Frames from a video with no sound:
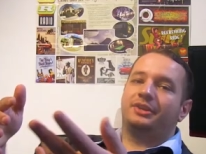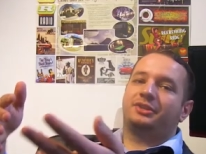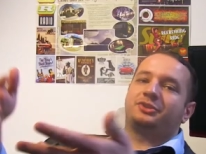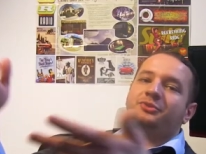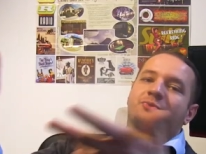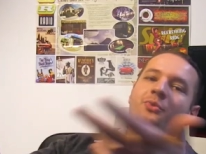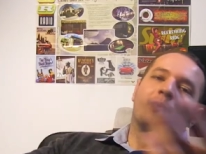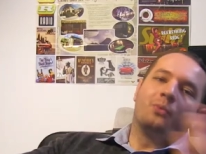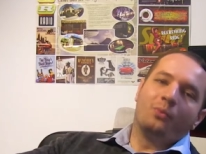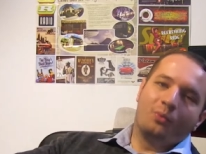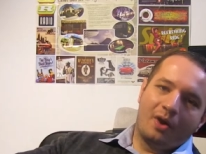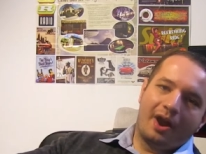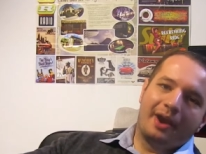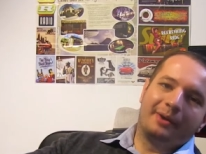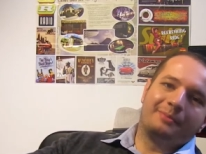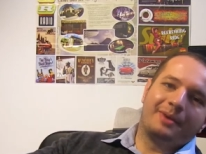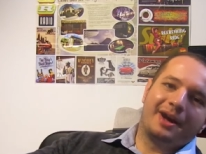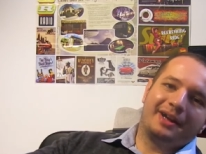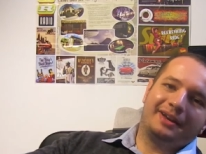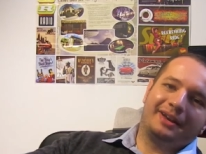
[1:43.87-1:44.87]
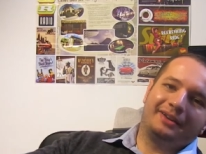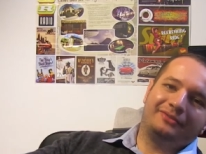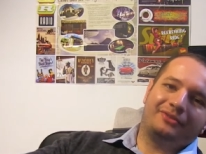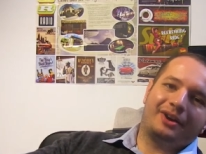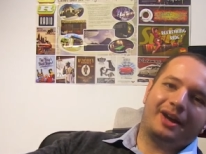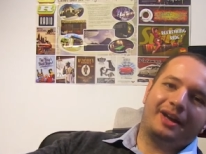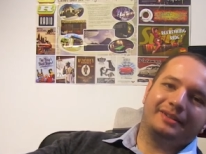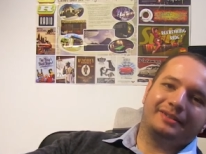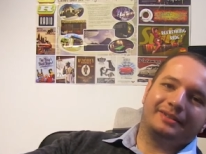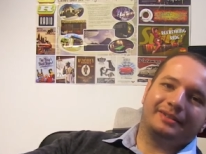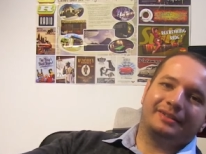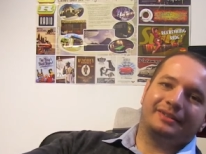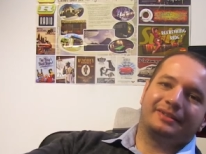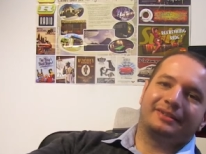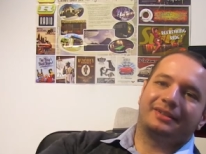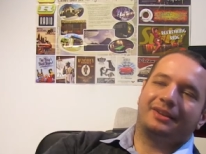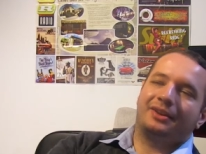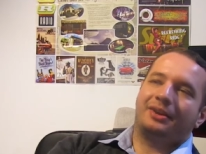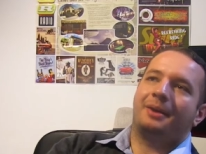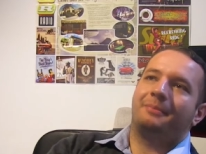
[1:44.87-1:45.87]
These were my
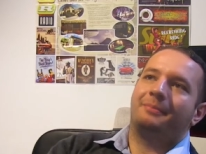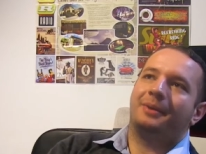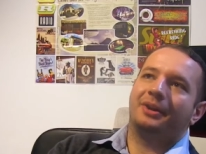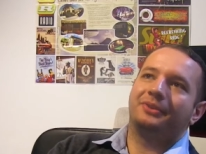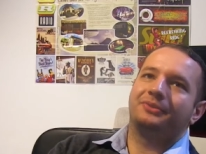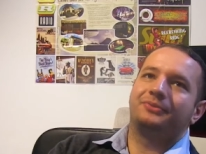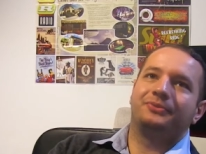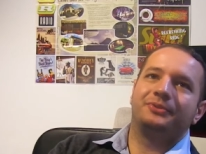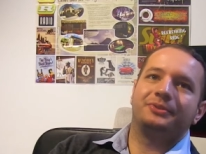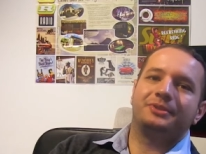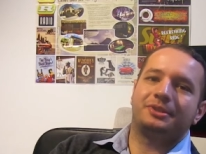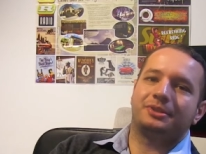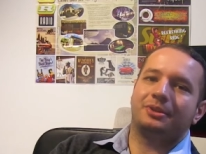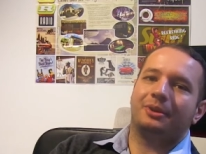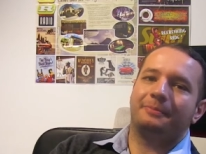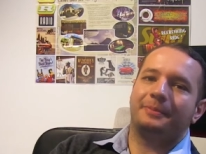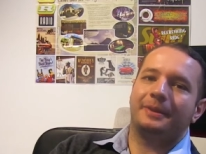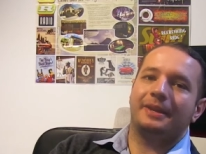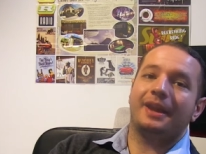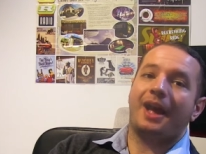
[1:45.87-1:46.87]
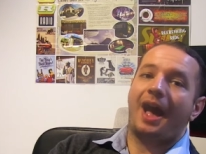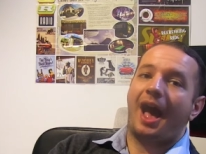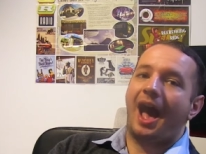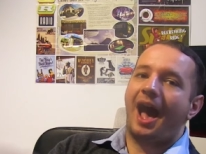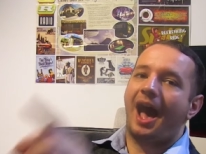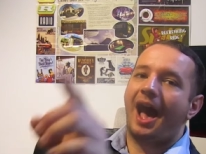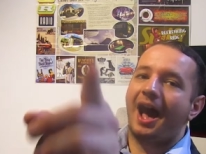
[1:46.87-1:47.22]
advices about food shopping.